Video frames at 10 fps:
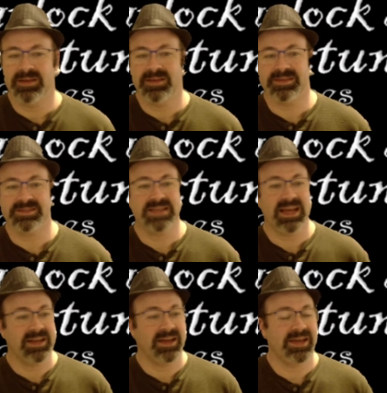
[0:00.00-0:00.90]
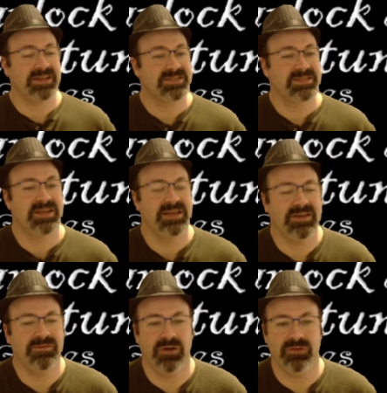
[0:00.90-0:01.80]
The second heist
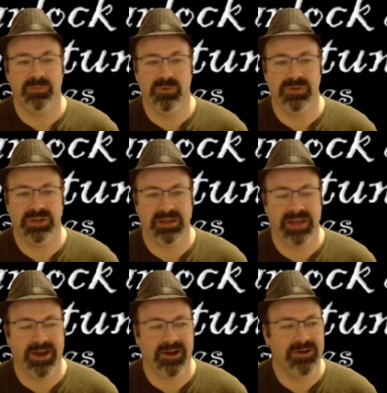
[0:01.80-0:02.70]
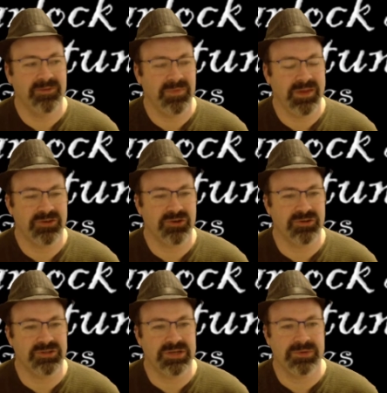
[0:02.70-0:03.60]
involved moving the layer. It
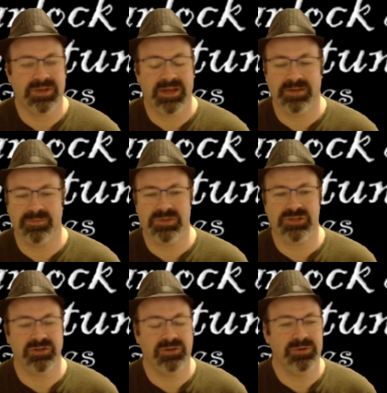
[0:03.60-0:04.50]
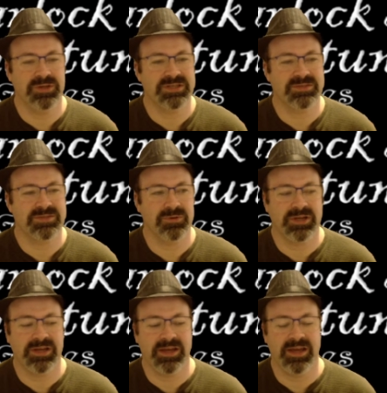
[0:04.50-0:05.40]
turns out that Mr. Lucas wrote
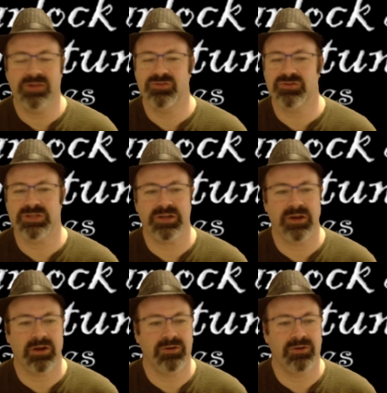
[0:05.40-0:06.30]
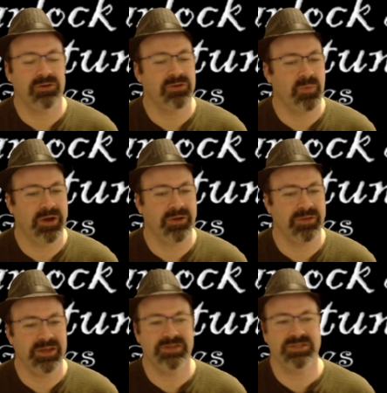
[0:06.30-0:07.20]
a interesting article where
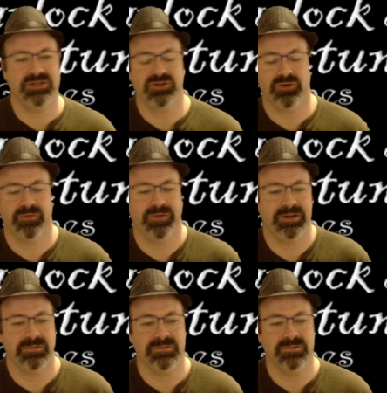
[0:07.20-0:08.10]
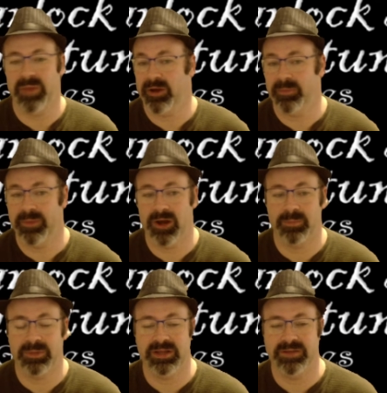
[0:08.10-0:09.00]
the Silkshore Phantoms may or may not
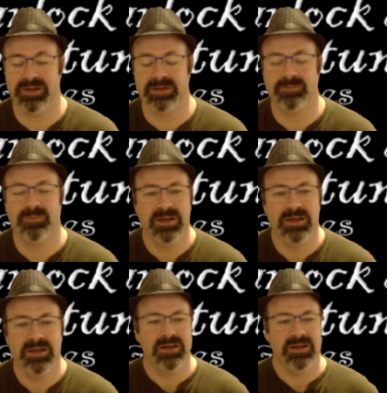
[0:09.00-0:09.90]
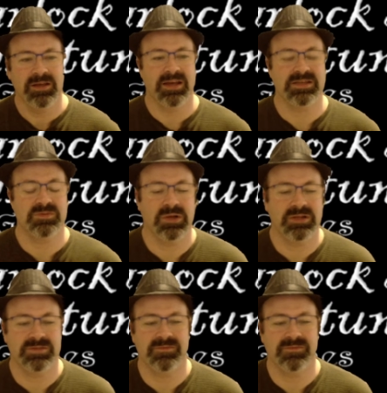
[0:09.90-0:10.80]
be living, as well as
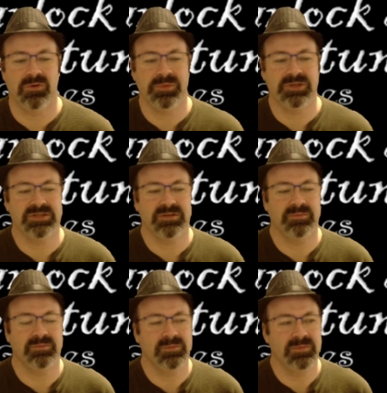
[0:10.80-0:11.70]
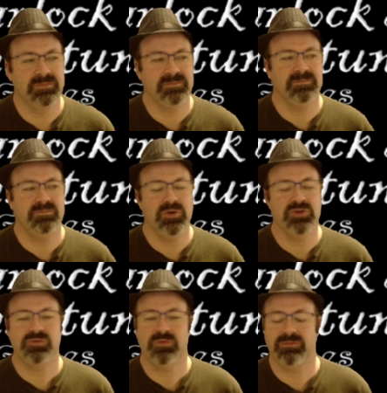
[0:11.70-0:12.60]
informing some
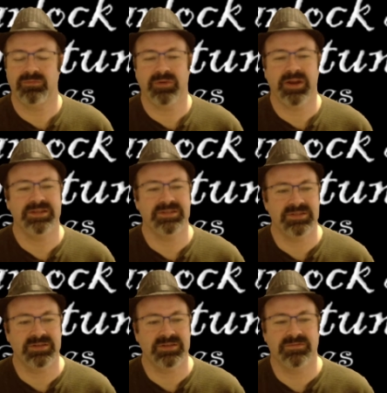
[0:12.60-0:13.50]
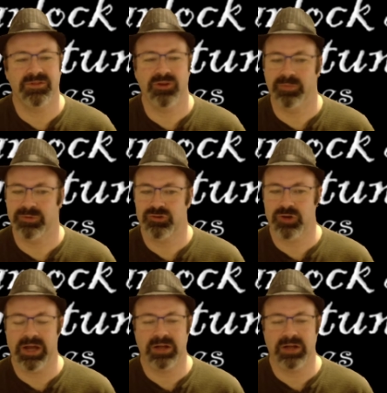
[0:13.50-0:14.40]
mutual friends of their
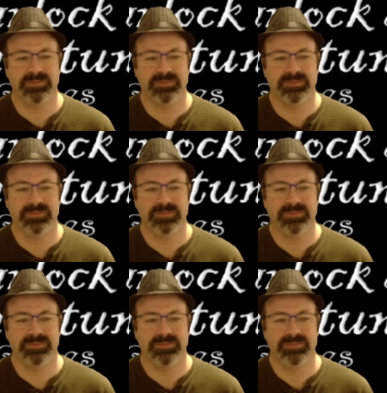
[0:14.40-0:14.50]
betrayal.